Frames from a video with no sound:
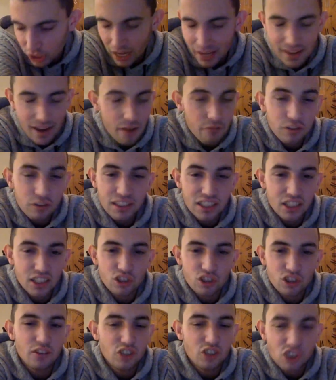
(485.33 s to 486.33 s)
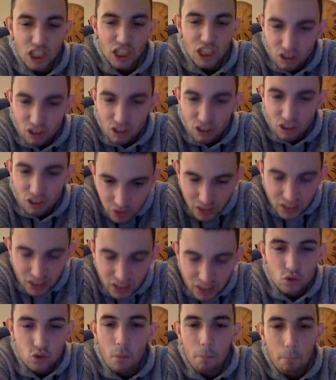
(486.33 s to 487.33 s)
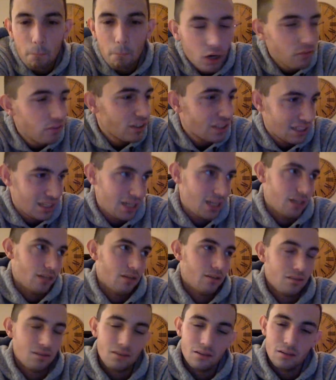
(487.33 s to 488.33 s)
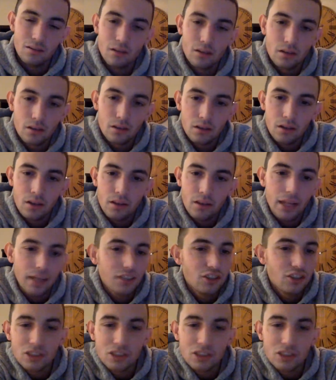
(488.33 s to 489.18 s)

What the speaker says: and they just have everything to a perfect T. That